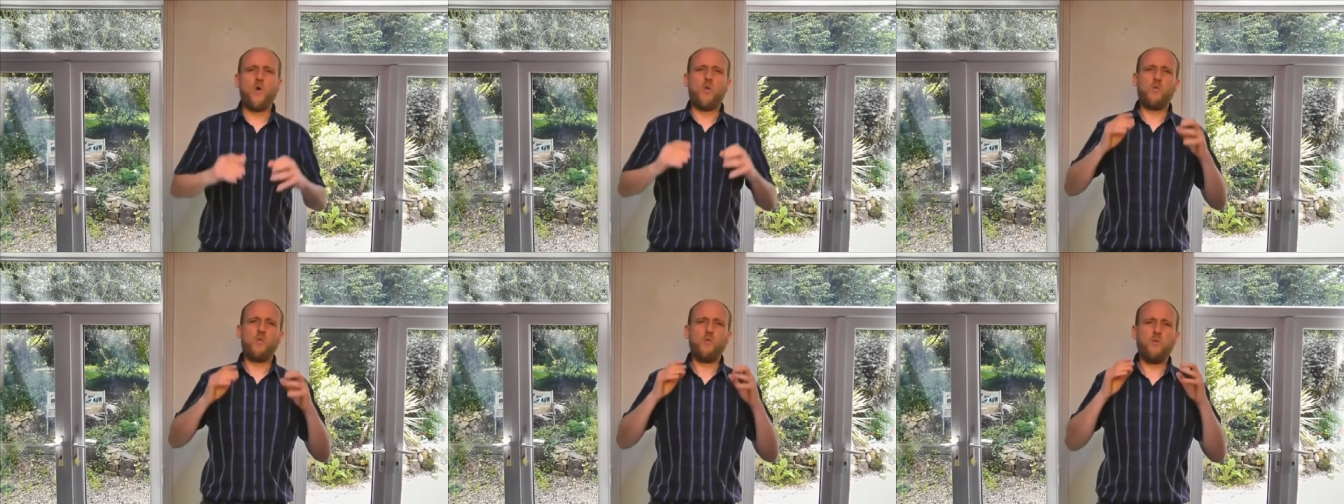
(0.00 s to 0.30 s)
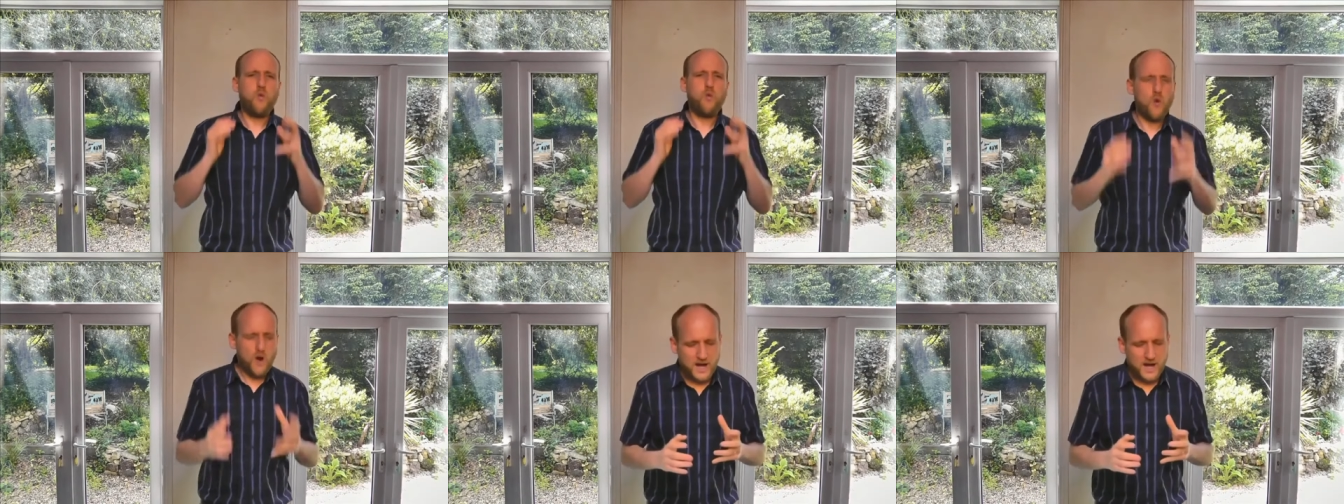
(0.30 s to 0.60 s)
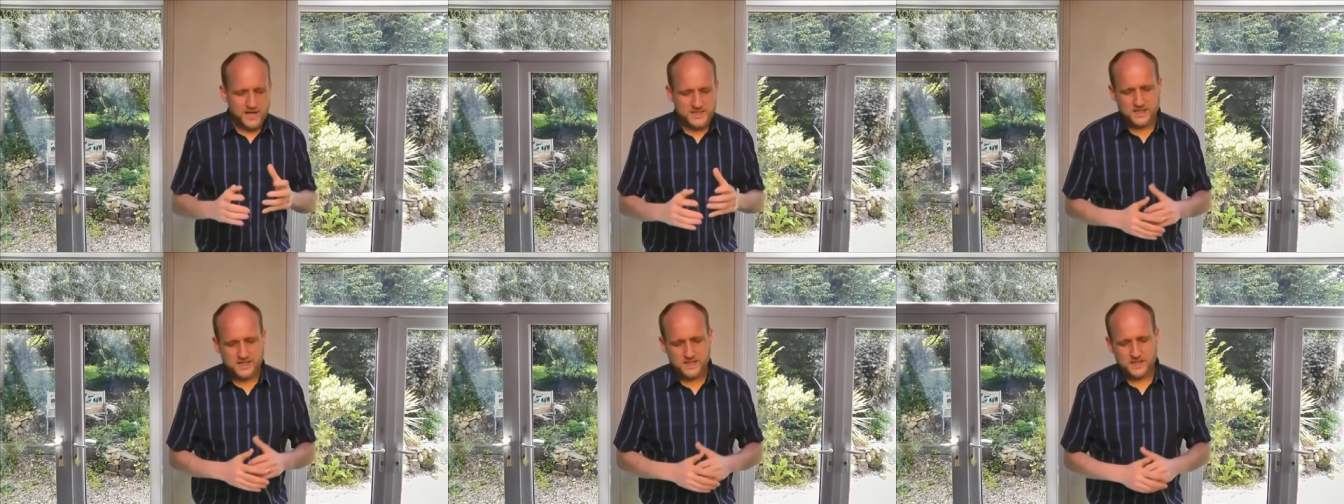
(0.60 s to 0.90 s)

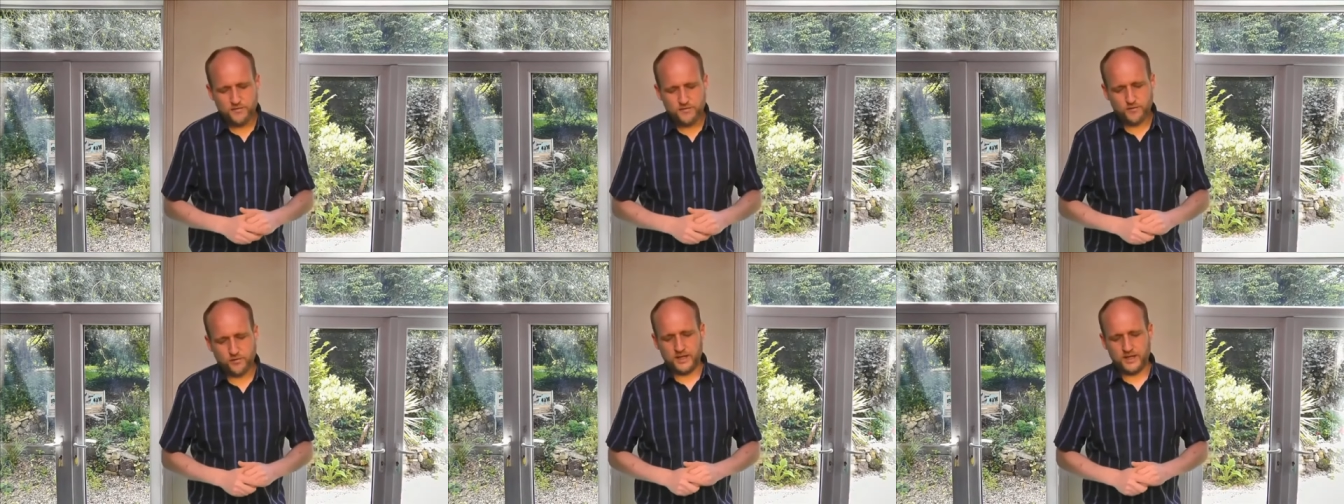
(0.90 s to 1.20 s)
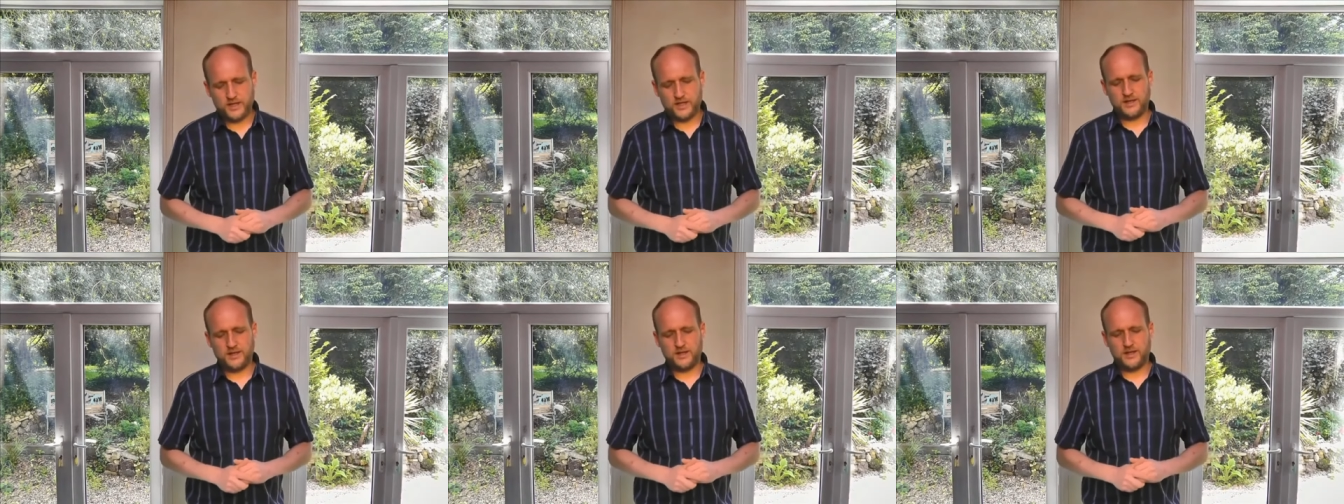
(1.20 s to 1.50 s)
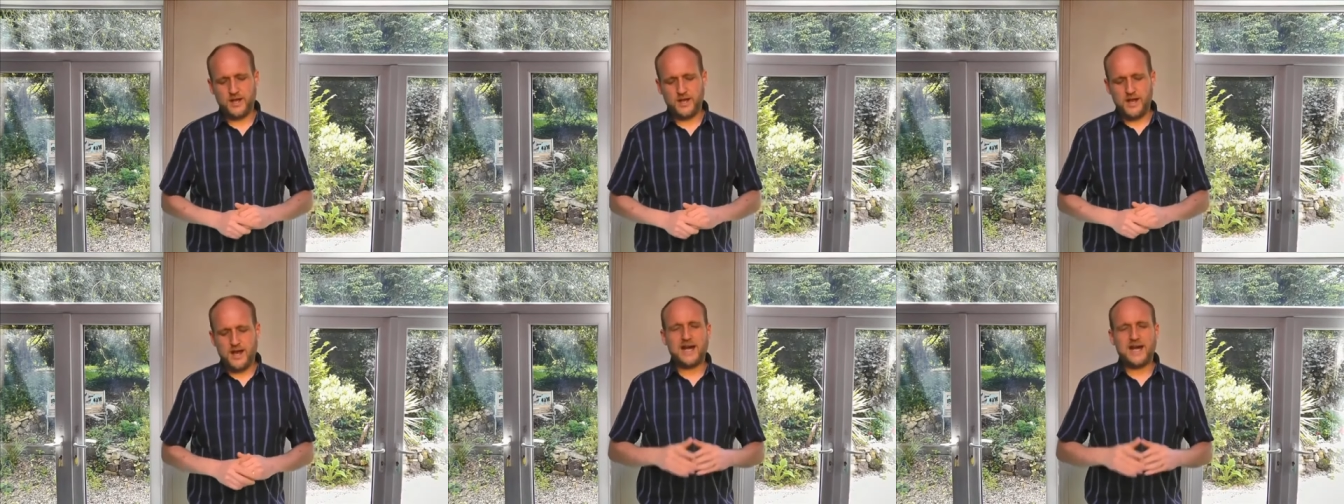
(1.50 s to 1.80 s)
What a delivery!
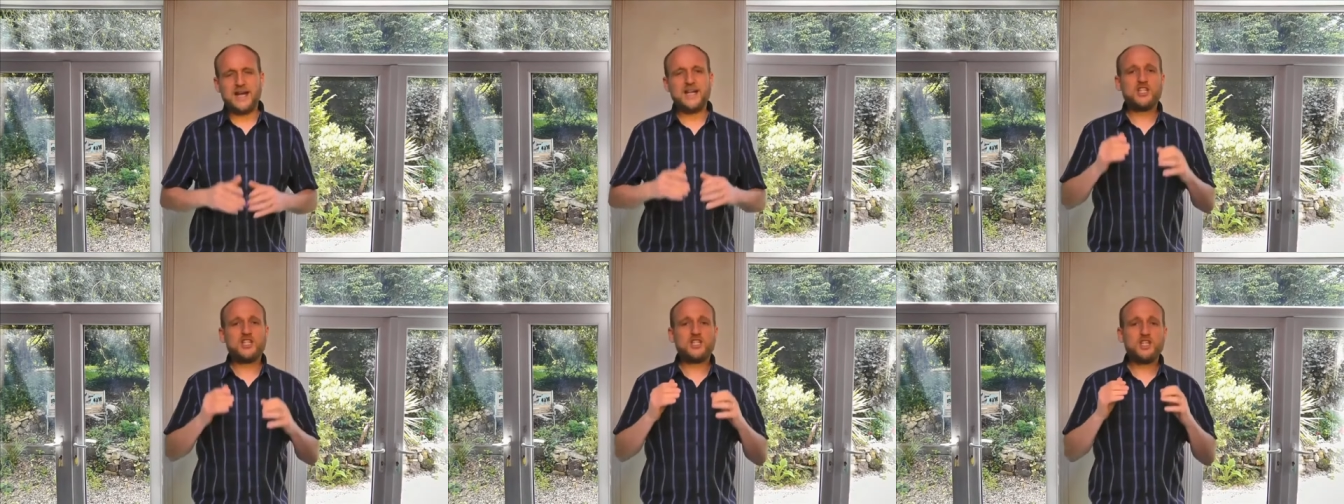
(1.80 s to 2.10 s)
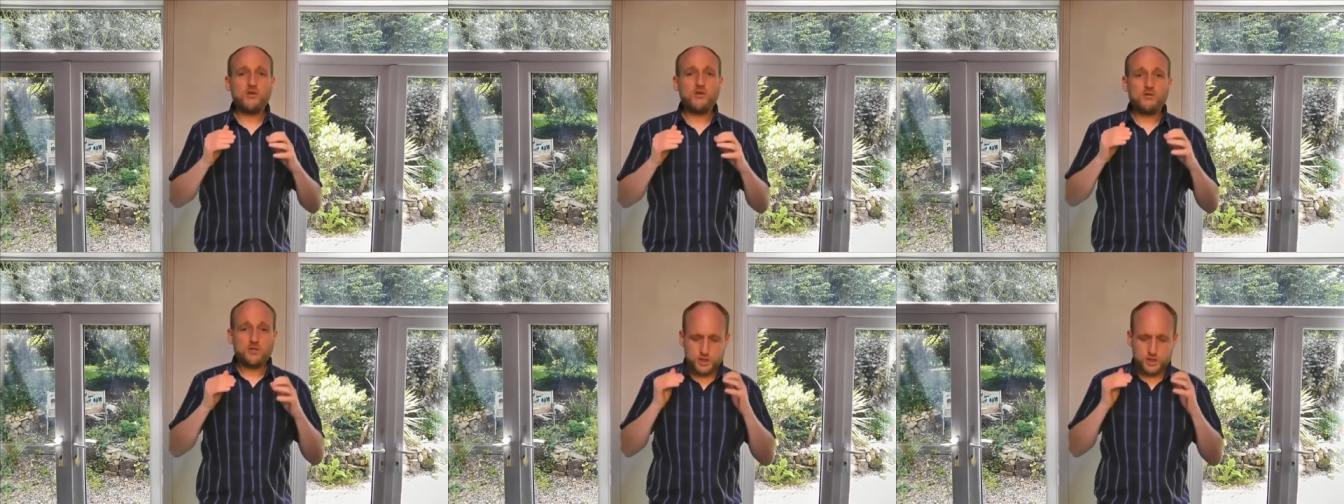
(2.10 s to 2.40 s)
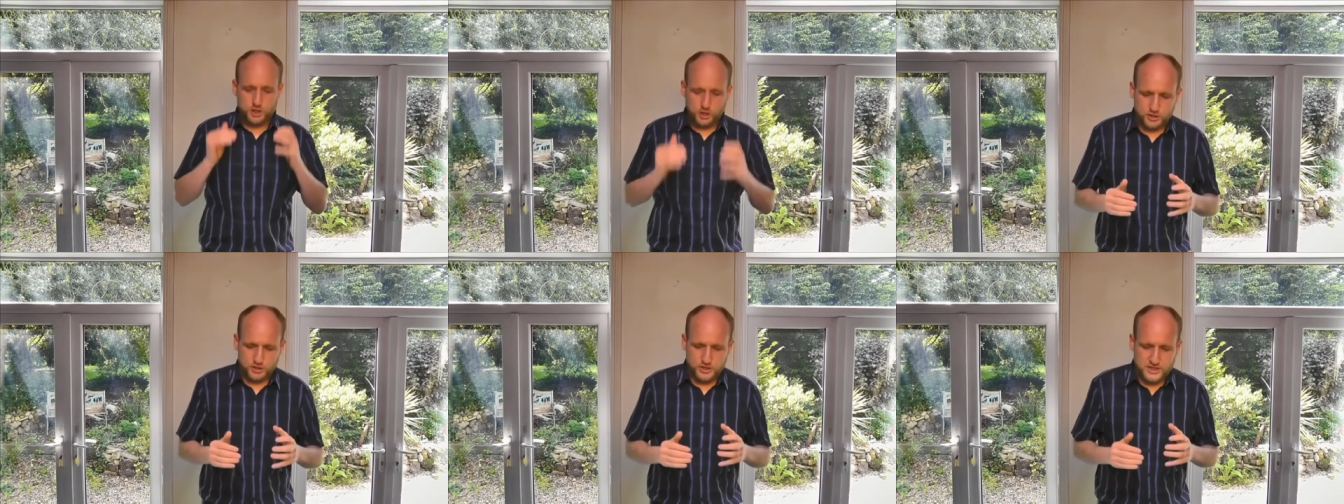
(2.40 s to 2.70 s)
And it
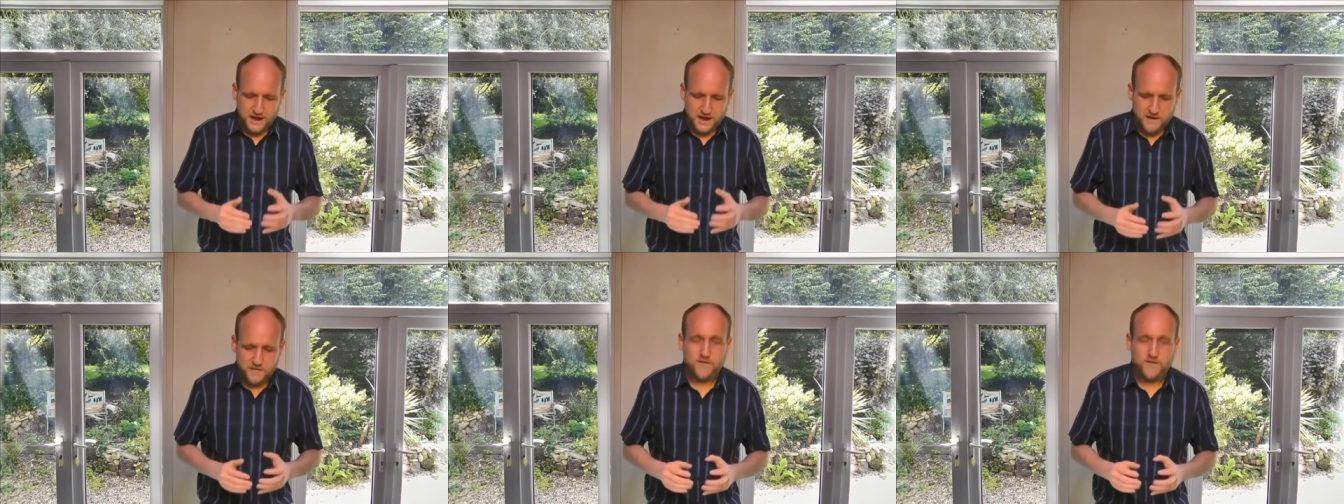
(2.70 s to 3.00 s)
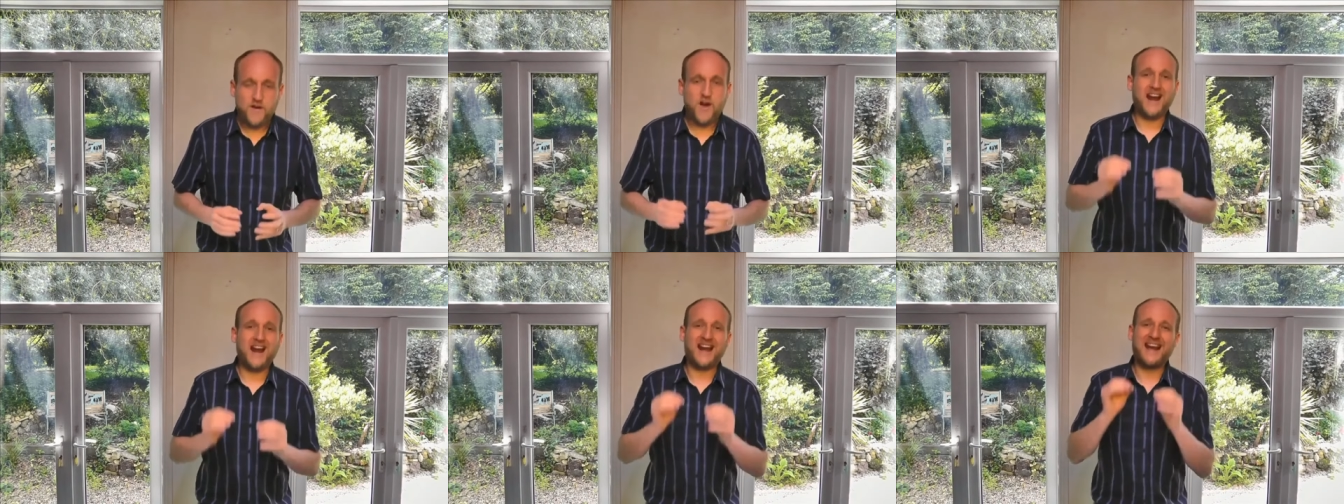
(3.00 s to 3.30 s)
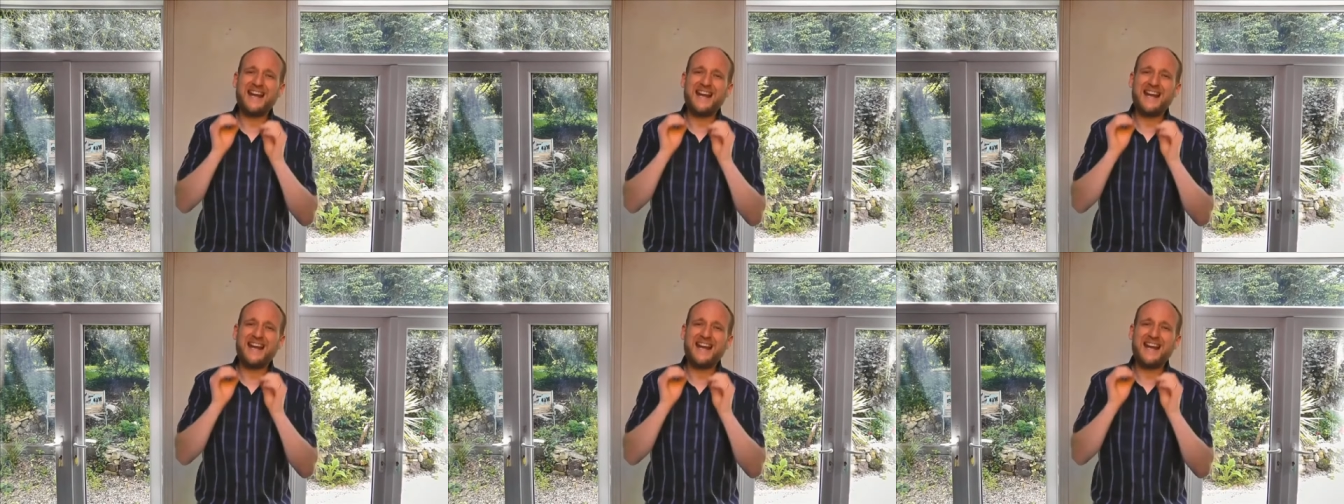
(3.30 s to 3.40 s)
shows just how far,